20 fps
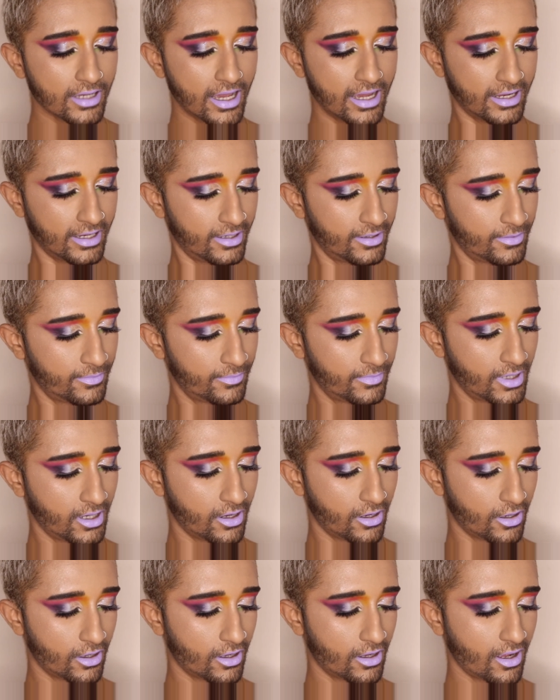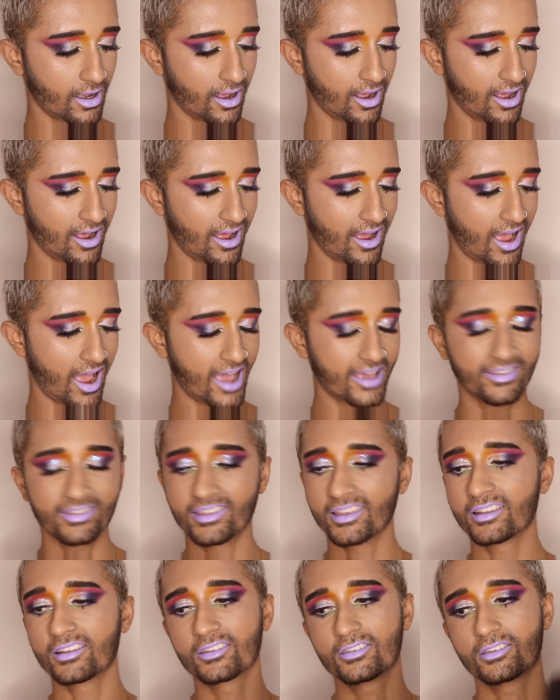I
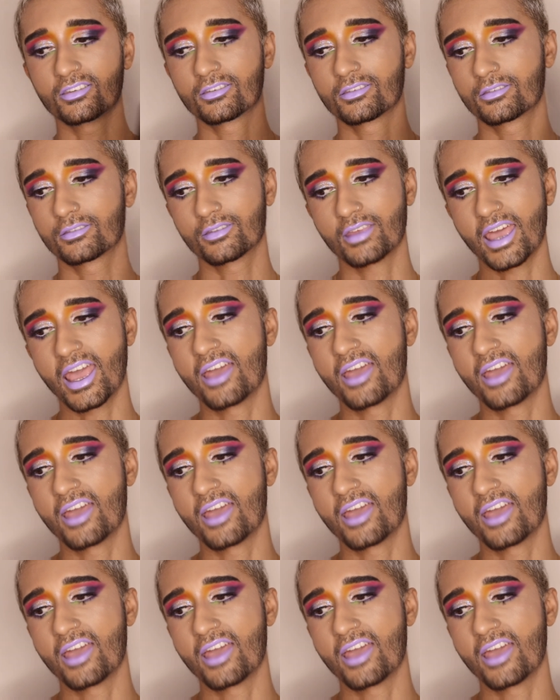think this is